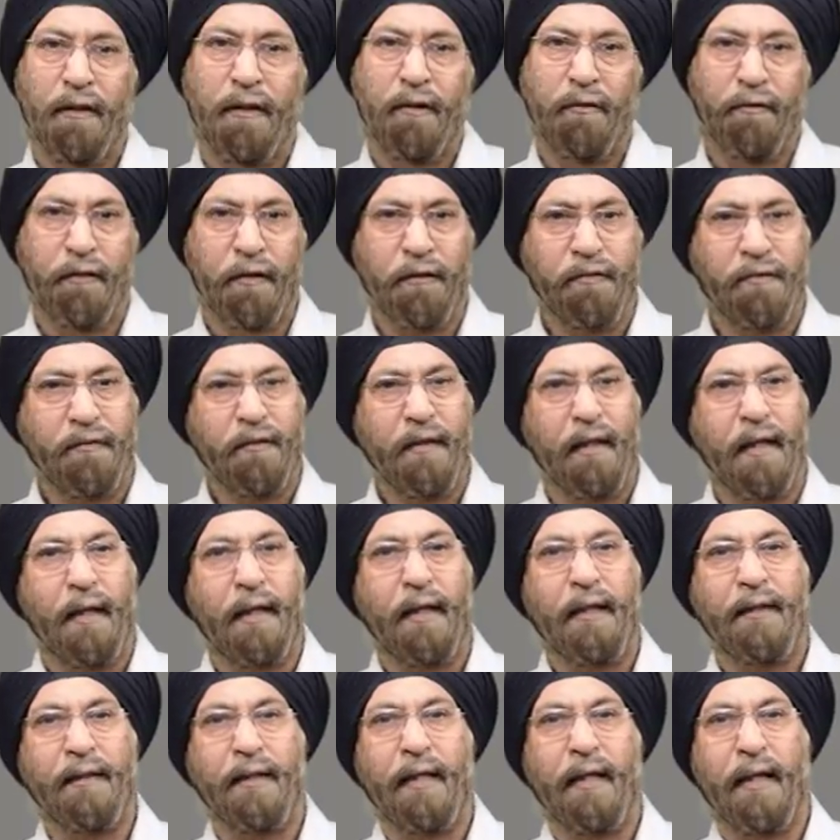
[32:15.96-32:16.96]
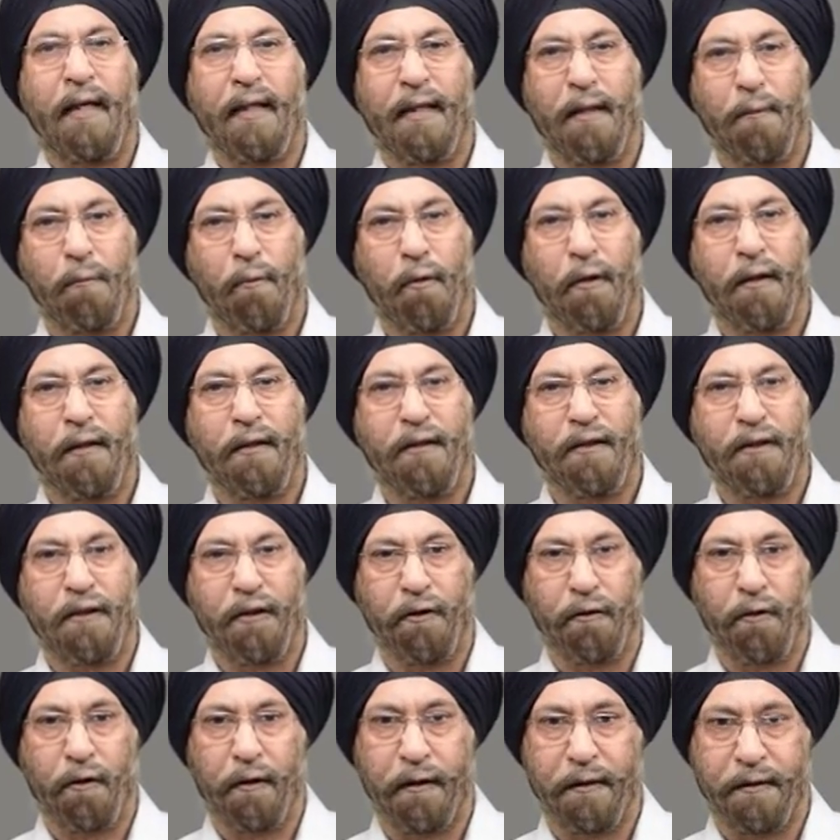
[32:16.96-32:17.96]
Fifth are the anabolic
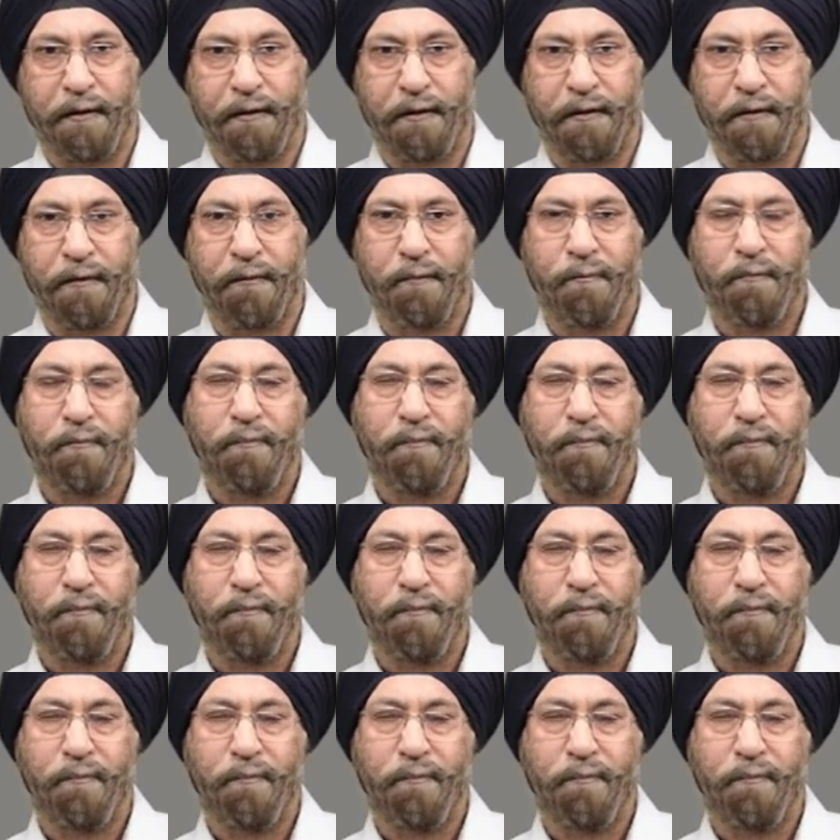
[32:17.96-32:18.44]
steroids.